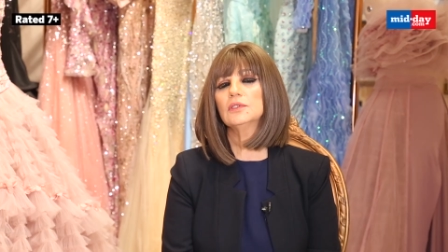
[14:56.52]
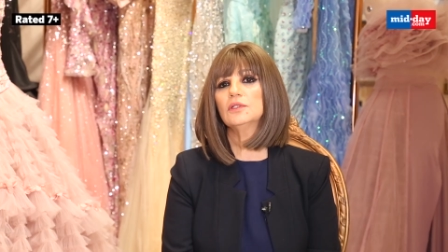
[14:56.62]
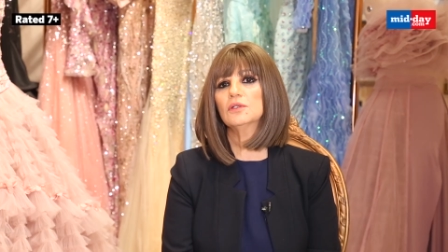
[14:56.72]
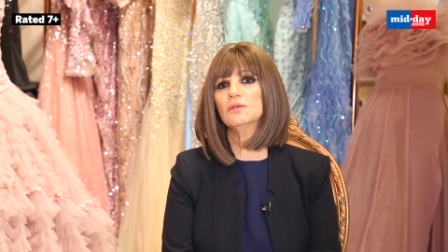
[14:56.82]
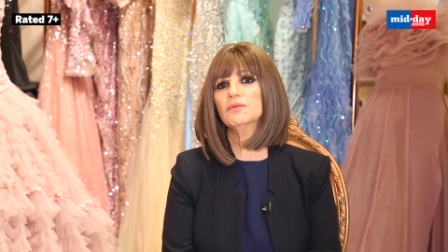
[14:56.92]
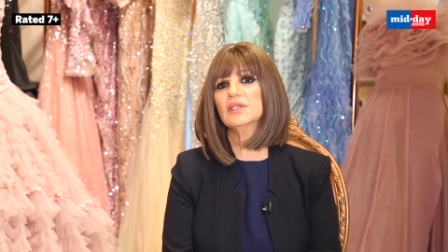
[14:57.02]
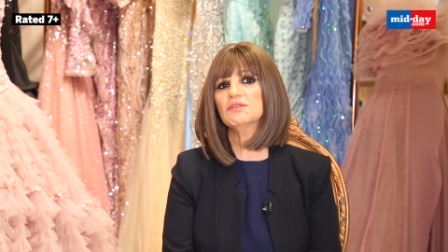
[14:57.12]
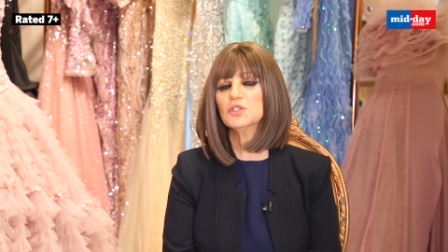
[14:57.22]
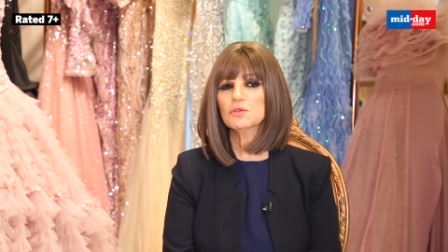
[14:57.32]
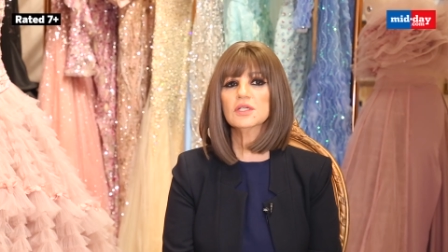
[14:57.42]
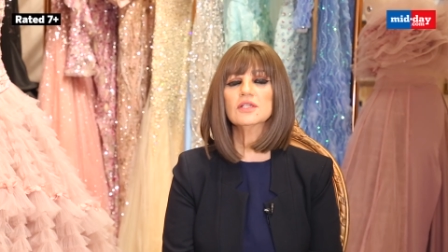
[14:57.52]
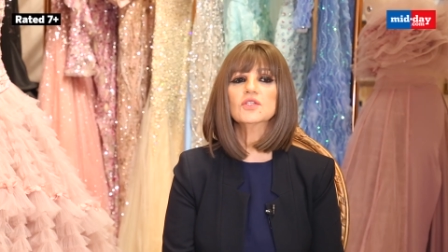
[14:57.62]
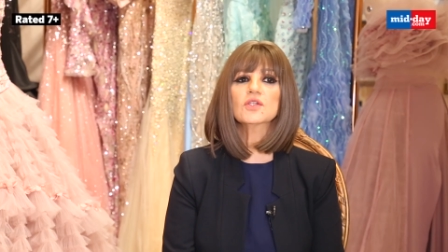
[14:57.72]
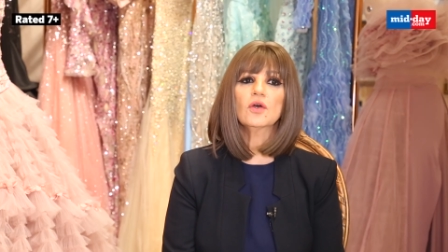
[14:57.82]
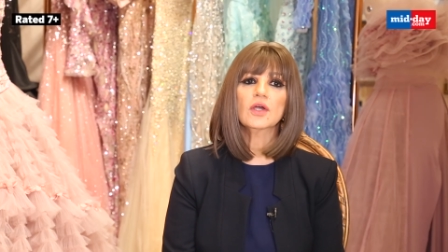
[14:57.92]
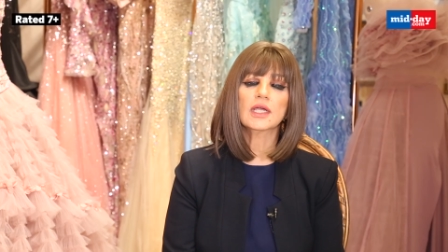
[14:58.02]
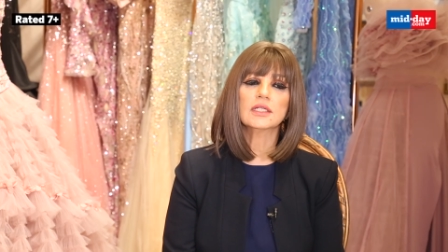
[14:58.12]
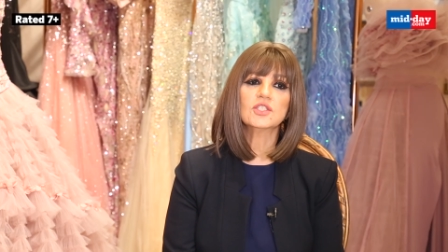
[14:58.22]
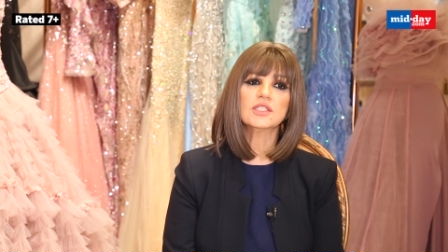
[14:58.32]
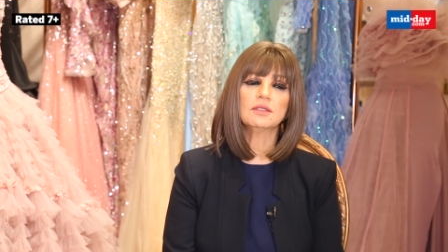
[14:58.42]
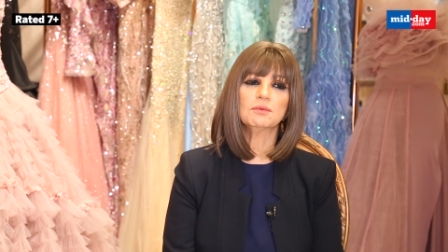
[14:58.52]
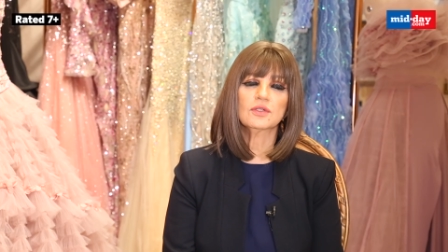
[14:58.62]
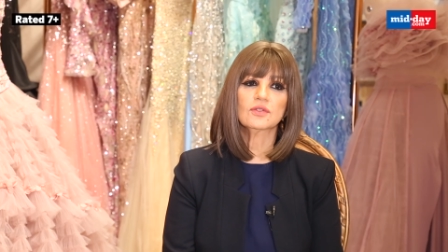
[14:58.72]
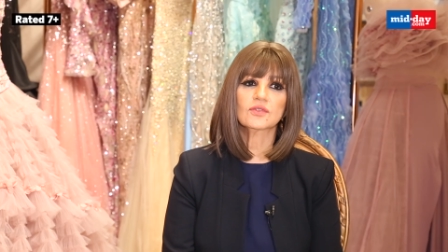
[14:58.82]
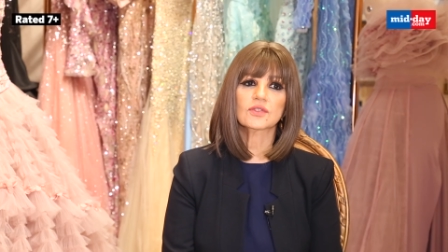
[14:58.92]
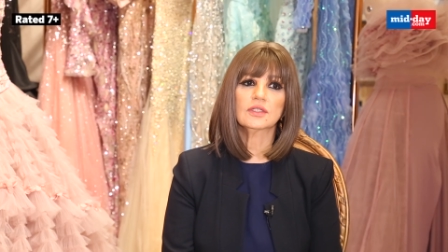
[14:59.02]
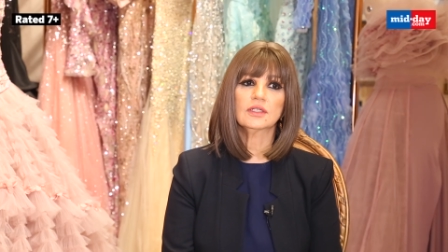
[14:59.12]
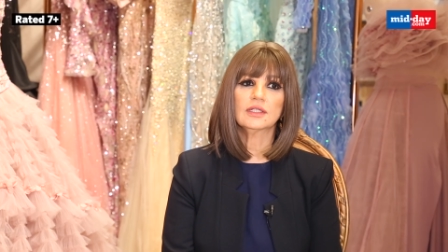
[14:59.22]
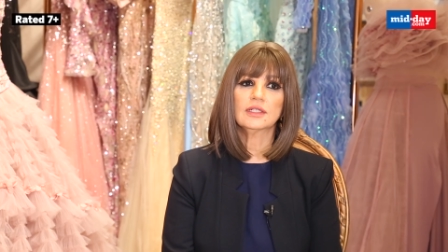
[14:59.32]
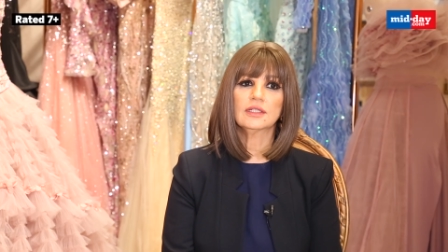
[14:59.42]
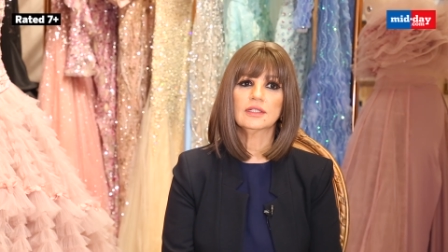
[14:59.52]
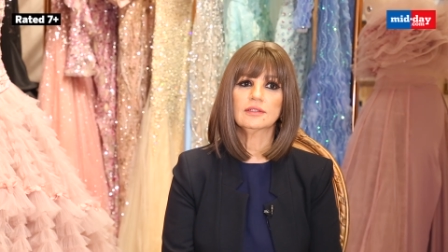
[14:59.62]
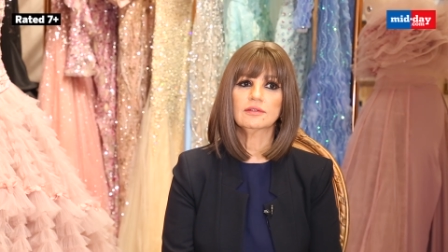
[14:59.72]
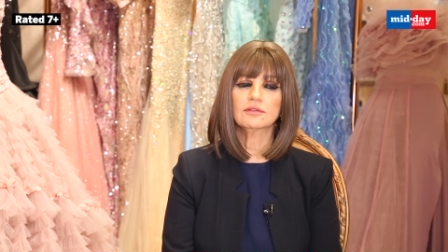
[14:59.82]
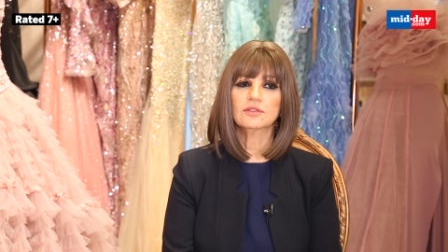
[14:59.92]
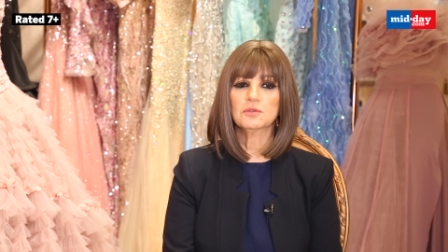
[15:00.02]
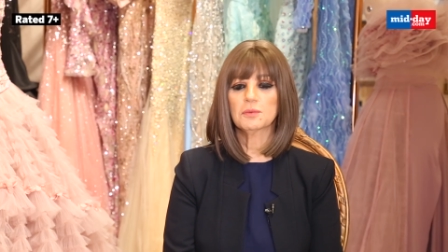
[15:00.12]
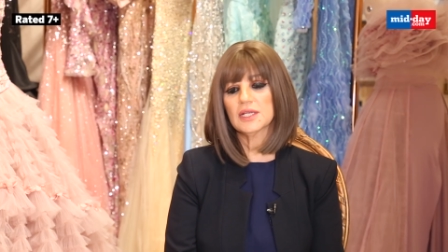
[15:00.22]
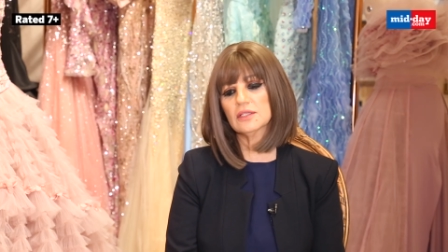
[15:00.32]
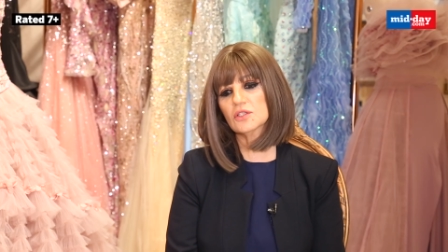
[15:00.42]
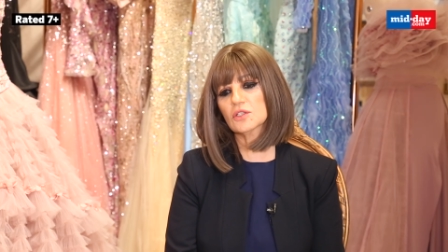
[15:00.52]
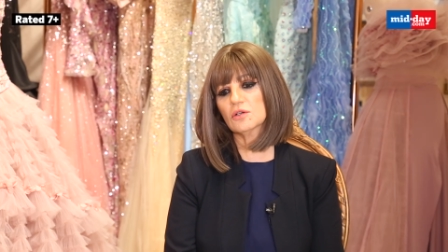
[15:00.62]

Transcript: you know they were shooting a song and she was uh, uh, to wear this